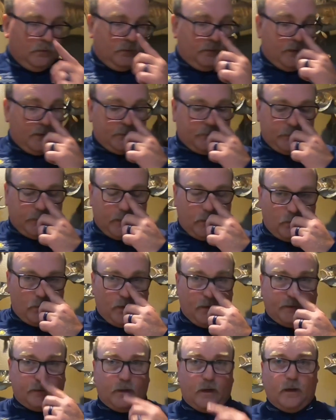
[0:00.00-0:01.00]
Next thing I
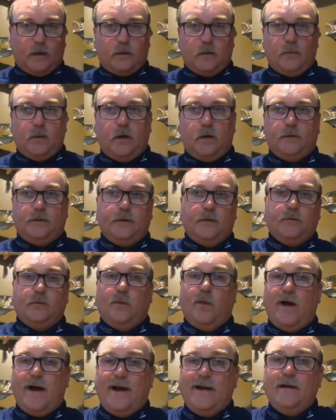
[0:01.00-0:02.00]
want to talk about, does
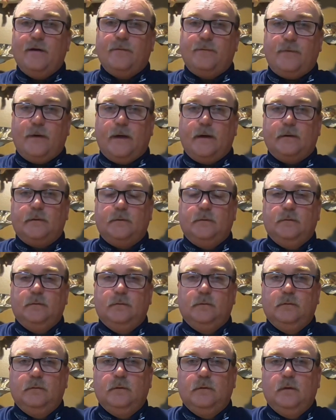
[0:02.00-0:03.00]
line affect
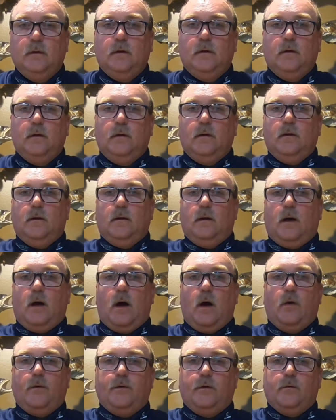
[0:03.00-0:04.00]

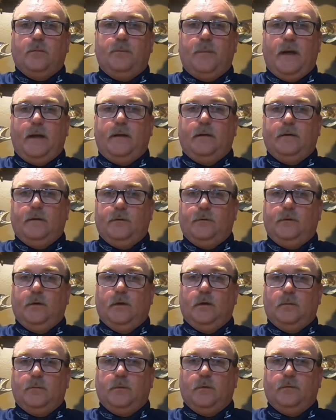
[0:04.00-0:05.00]
how your bait is
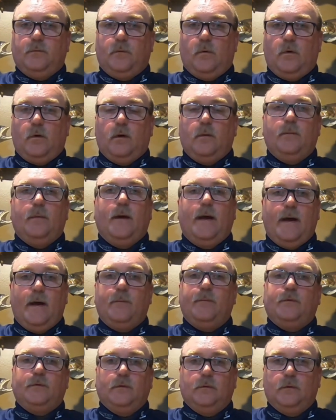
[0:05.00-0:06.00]
going to perform?
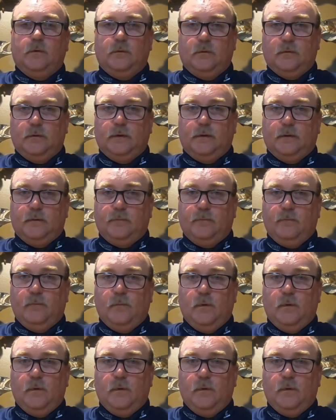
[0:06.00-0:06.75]
Absolutely.